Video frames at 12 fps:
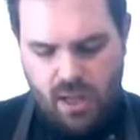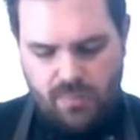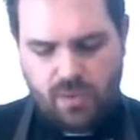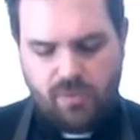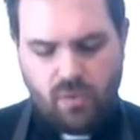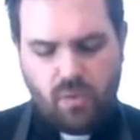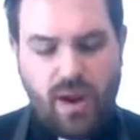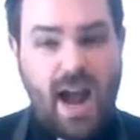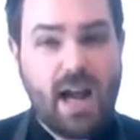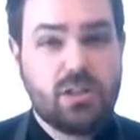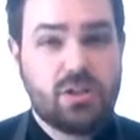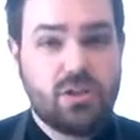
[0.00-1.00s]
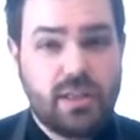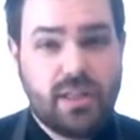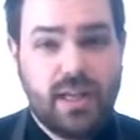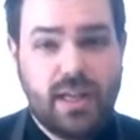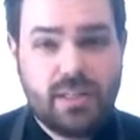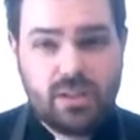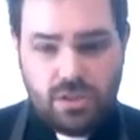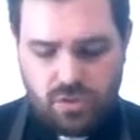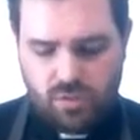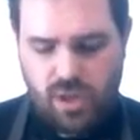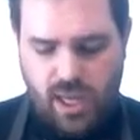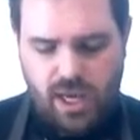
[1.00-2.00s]
before we actually get to
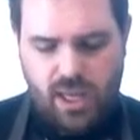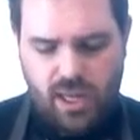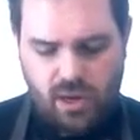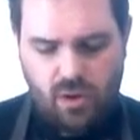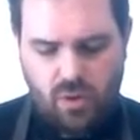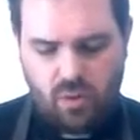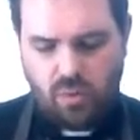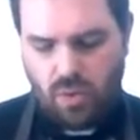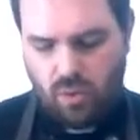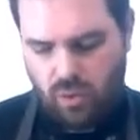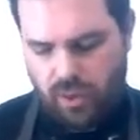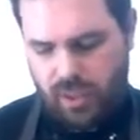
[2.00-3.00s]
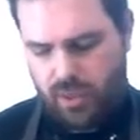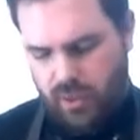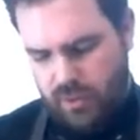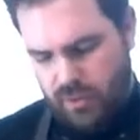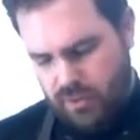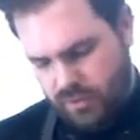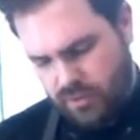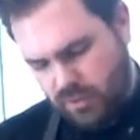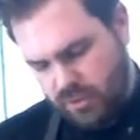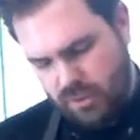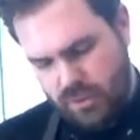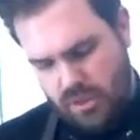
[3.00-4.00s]
any rolling.
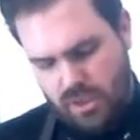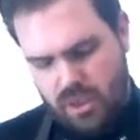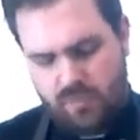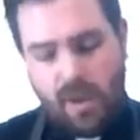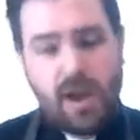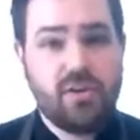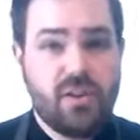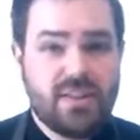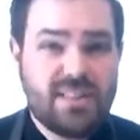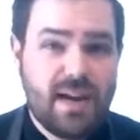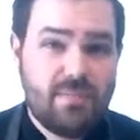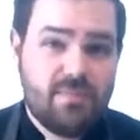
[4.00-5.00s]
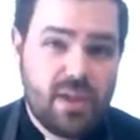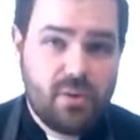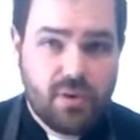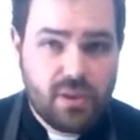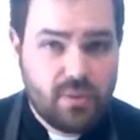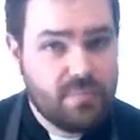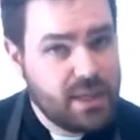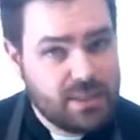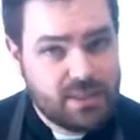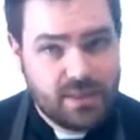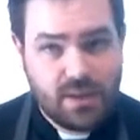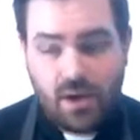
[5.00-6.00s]
You might do the same thing with a
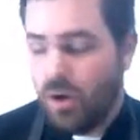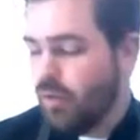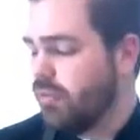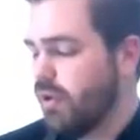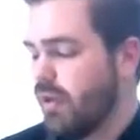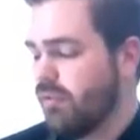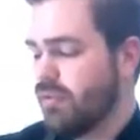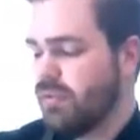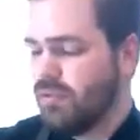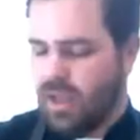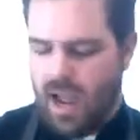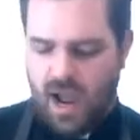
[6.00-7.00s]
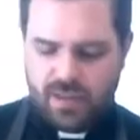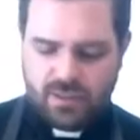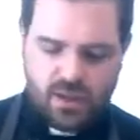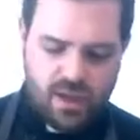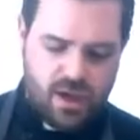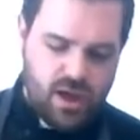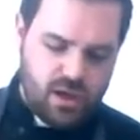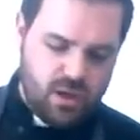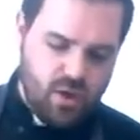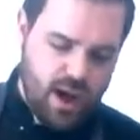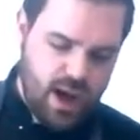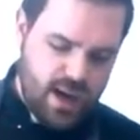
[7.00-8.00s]
pizza dough if you ever do that. Go
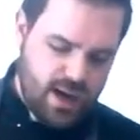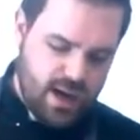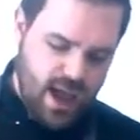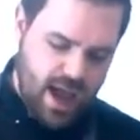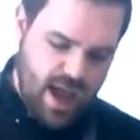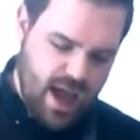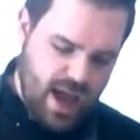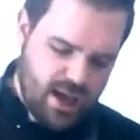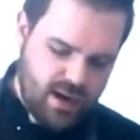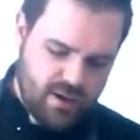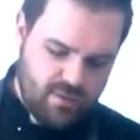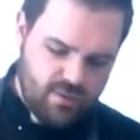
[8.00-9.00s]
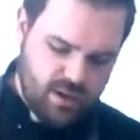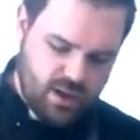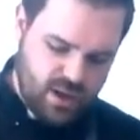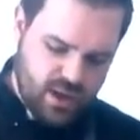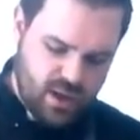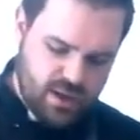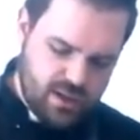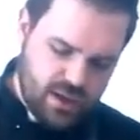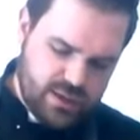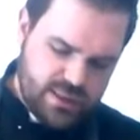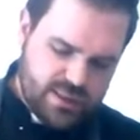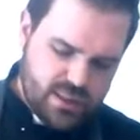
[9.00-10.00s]
ahead and add a
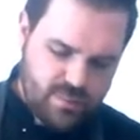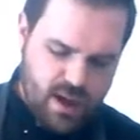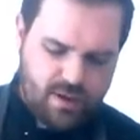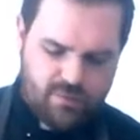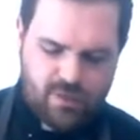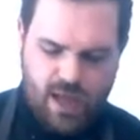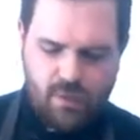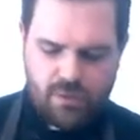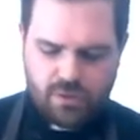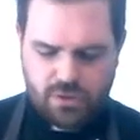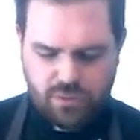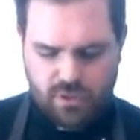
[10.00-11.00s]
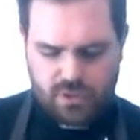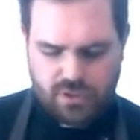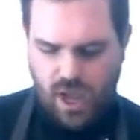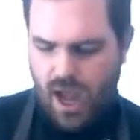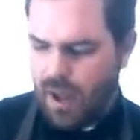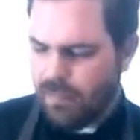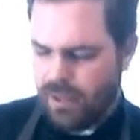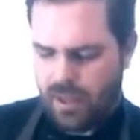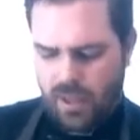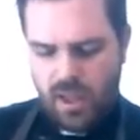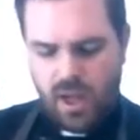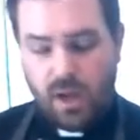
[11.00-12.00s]
decent amount of flour to the top
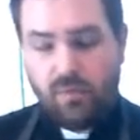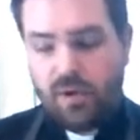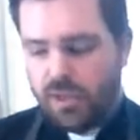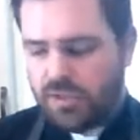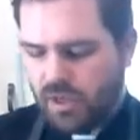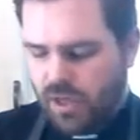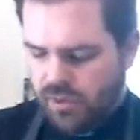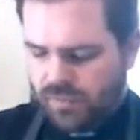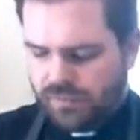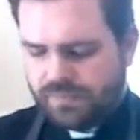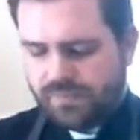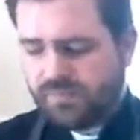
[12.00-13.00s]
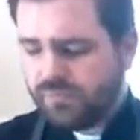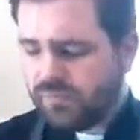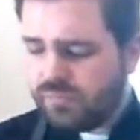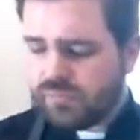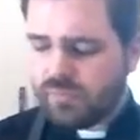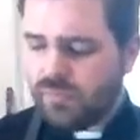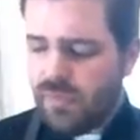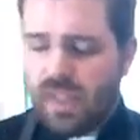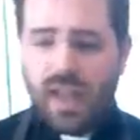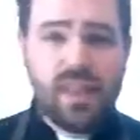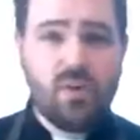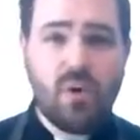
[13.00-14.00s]
of our dough,
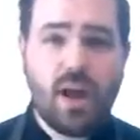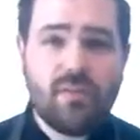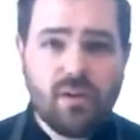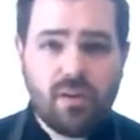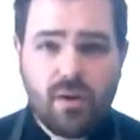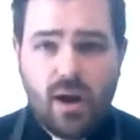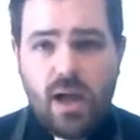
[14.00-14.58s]
and then whatever